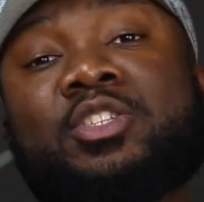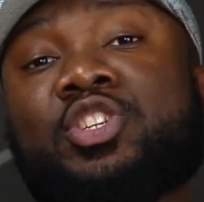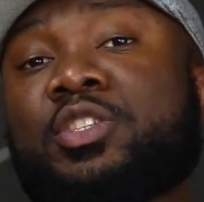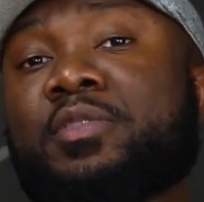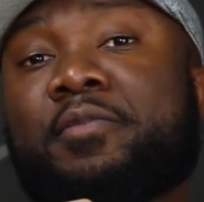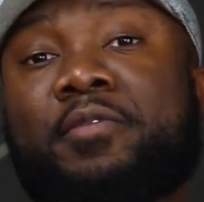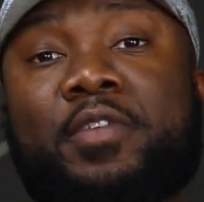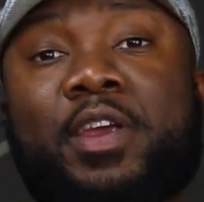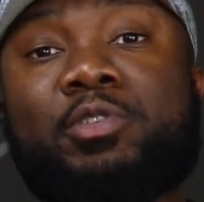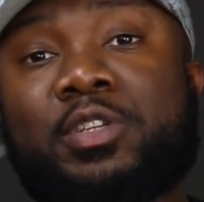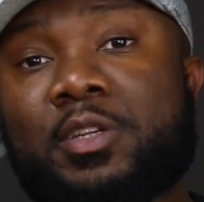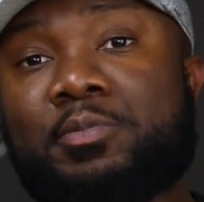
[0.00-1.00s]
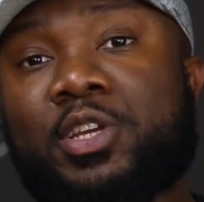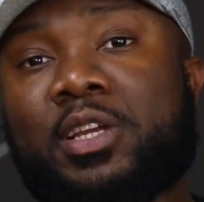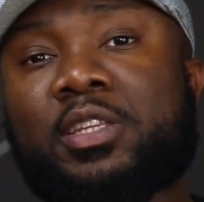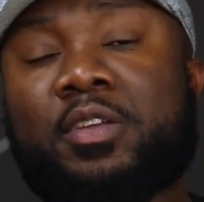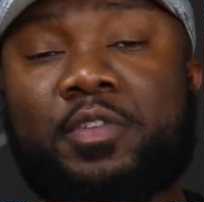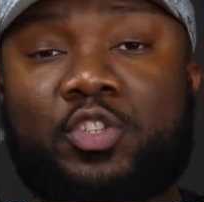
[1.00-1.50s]
is just very
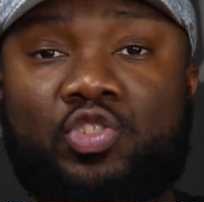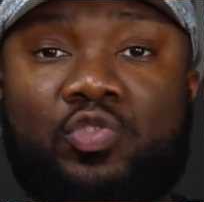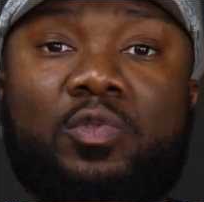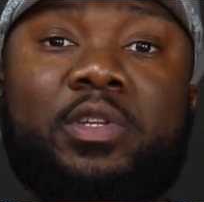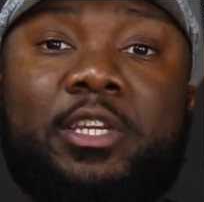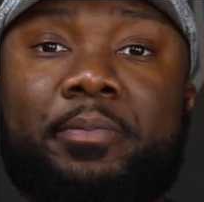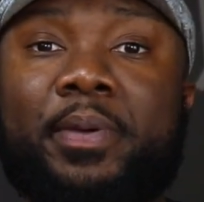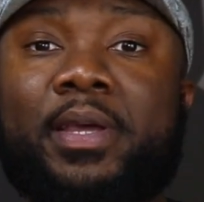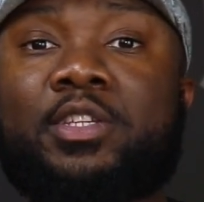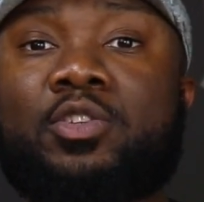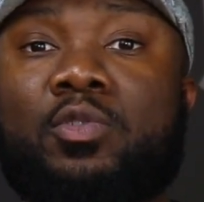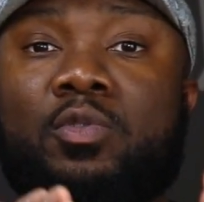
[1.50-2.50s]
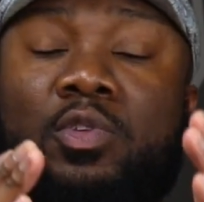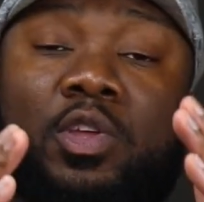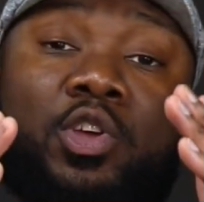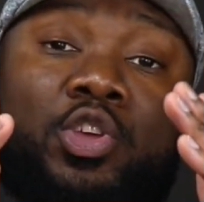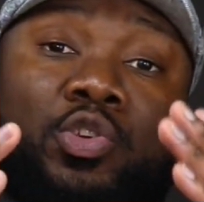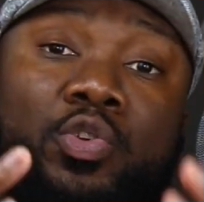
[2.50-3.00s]
subjective. It truly depends on
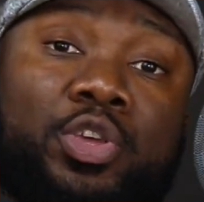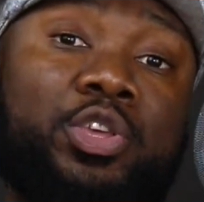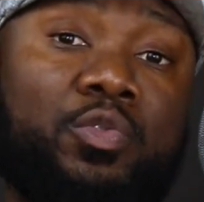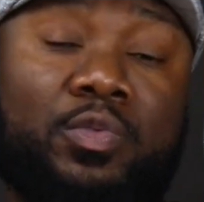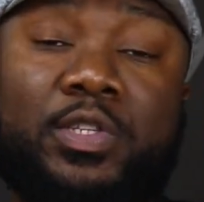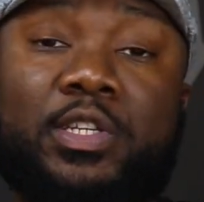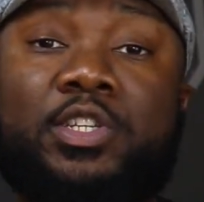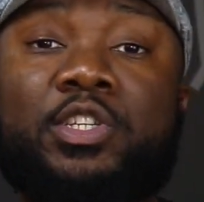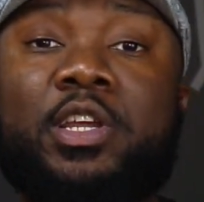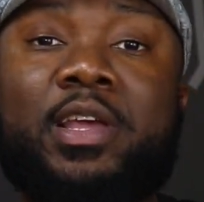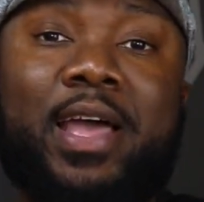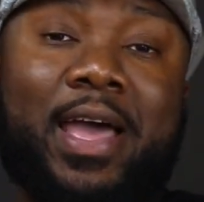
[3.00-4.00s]
your usage.